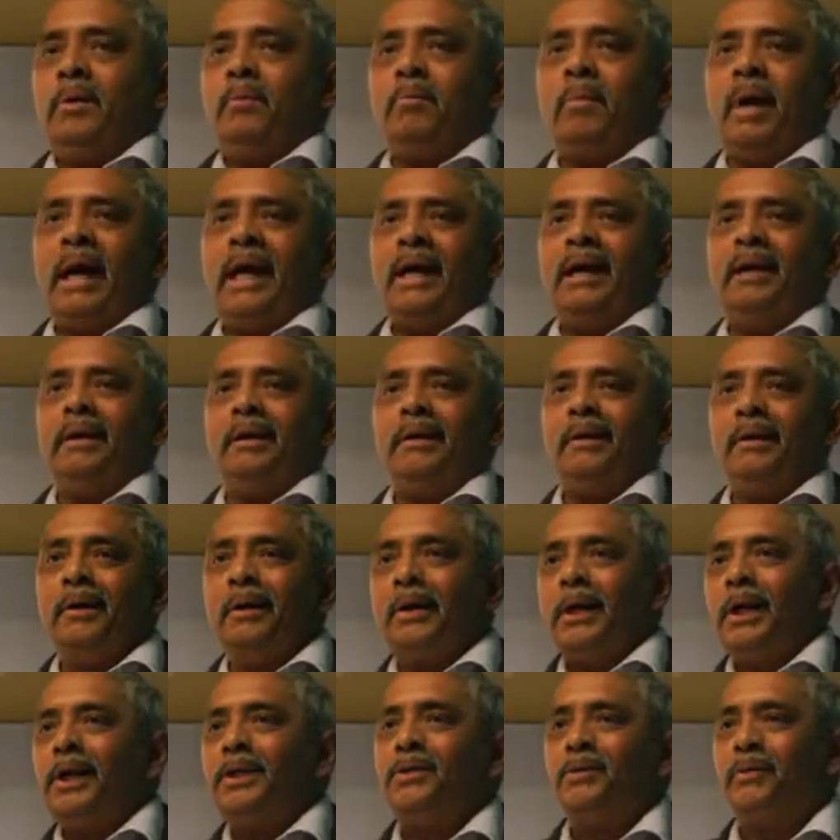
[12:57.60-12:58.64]
My
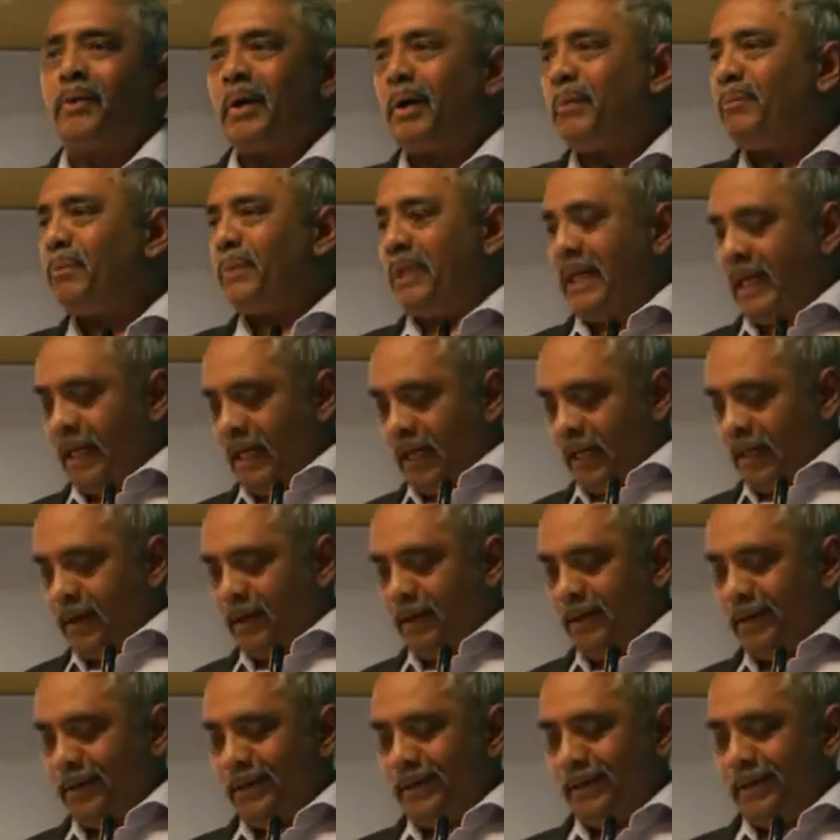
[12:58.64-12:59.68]
earnings from the
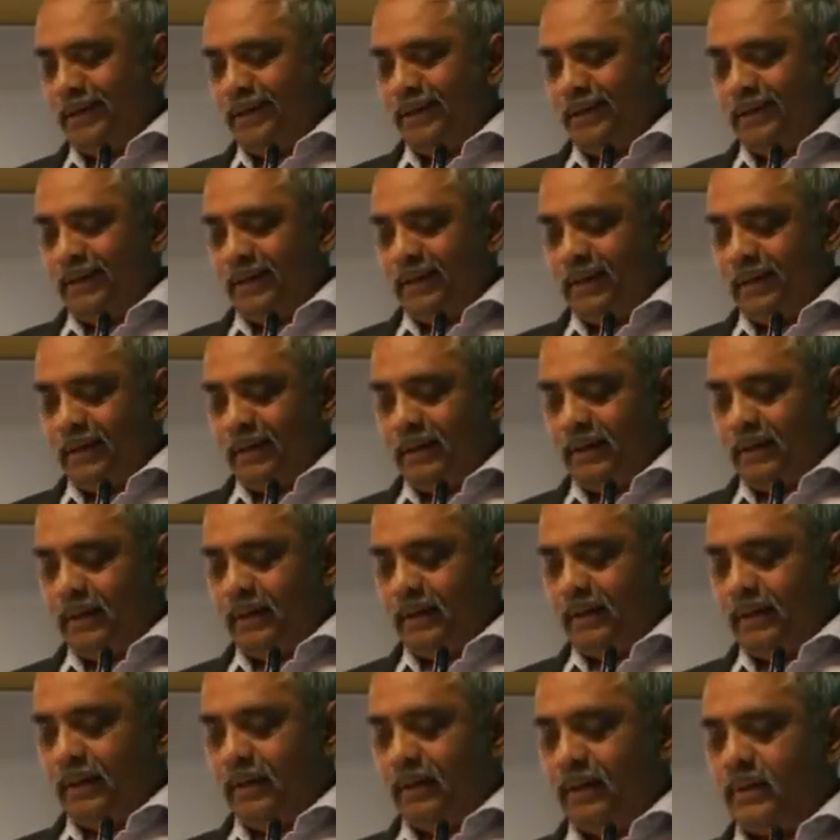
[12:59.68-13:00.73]

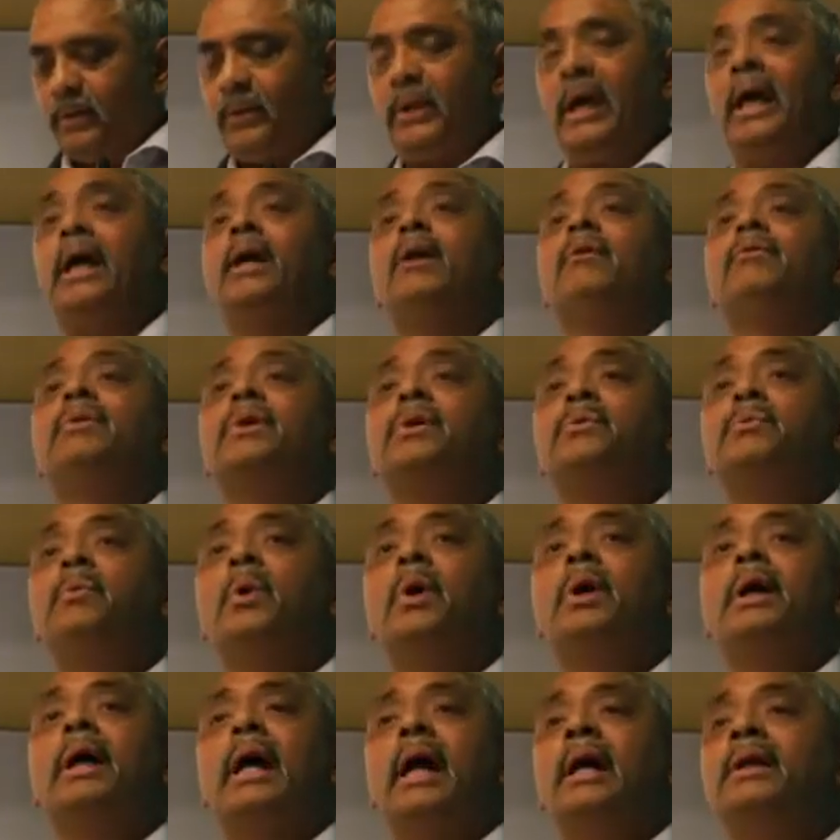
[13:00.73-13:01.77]
sale of this
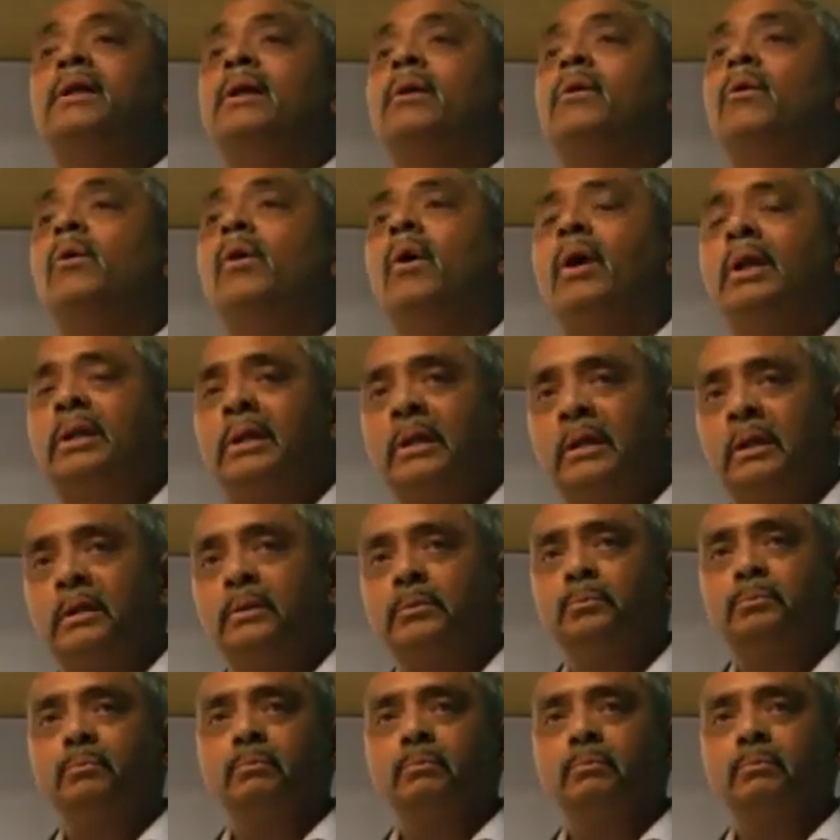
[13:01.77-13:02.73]
book as a co-author